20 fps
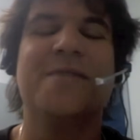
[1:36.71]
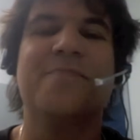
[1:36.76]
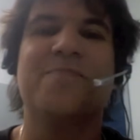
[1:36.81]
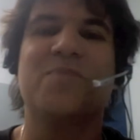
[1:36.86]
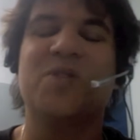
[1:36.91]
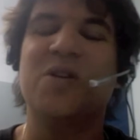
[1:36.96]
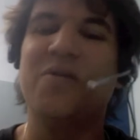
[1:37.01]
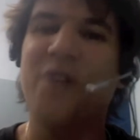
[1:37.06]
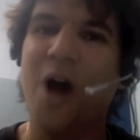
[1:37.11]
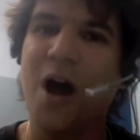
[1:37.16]

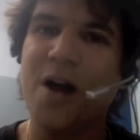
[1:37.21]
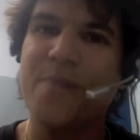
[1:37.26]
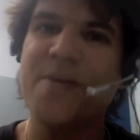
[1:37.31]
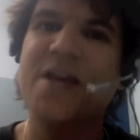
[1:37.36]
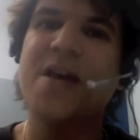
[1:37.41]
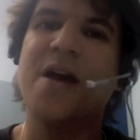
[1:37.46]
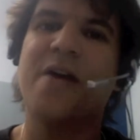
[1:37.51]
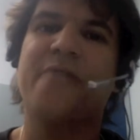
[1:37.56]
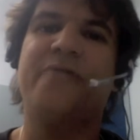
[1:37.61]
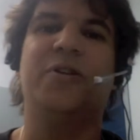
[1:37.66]
So you've got to be
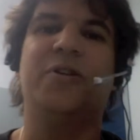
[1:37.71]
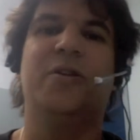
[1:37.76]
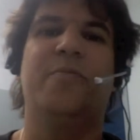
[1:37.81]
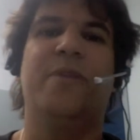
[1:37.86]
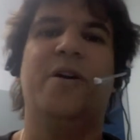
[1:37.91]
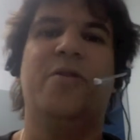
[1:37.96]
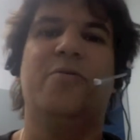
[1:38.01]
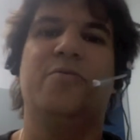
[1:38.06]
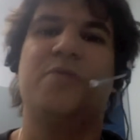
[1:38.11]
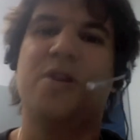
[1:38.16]
careful
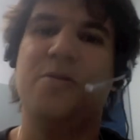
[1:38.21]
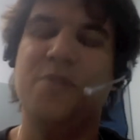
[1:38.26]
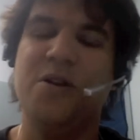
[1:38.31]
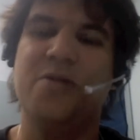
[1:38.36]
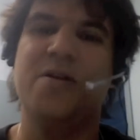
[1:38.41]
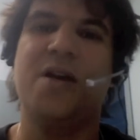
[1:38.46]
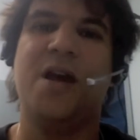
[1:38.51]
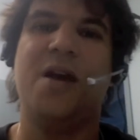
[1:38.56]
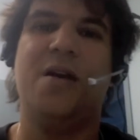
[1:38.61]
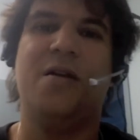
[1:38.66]
about
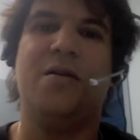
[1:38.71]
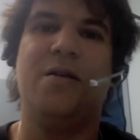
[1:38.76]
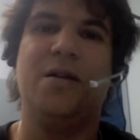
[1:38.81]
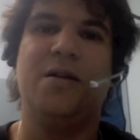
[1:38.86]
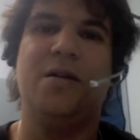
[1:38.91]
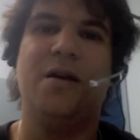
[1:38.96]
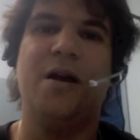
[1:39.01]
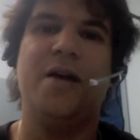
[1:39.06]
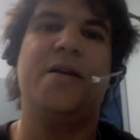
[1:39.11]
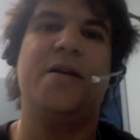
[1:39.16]
communicating
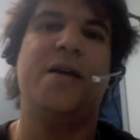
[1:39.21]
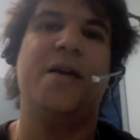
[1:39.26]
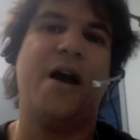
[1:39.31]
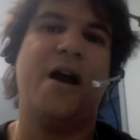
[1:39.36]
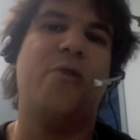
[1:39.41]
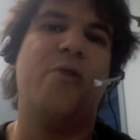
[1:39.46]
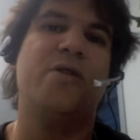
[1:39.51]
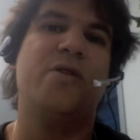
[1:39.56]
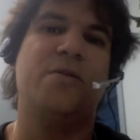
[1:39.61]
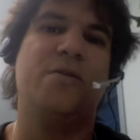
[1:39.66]
online and
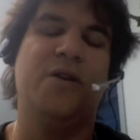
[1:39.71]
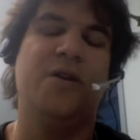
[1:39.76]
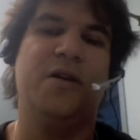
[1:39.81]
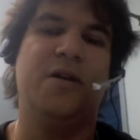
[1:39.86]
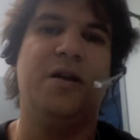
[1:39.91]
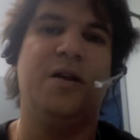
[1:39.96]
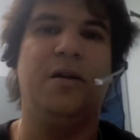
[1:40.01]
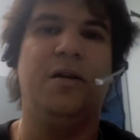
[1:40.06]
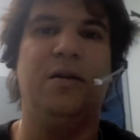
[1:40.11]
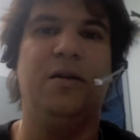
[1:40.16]
how we
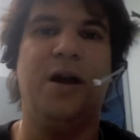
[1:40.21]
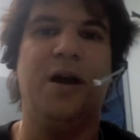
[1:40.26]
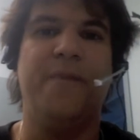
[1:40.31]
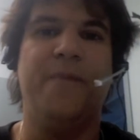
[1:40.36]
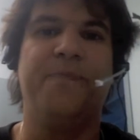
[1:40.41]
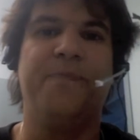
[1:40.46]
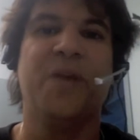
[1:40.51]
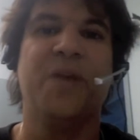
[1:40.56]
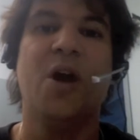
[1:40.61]
communicate online.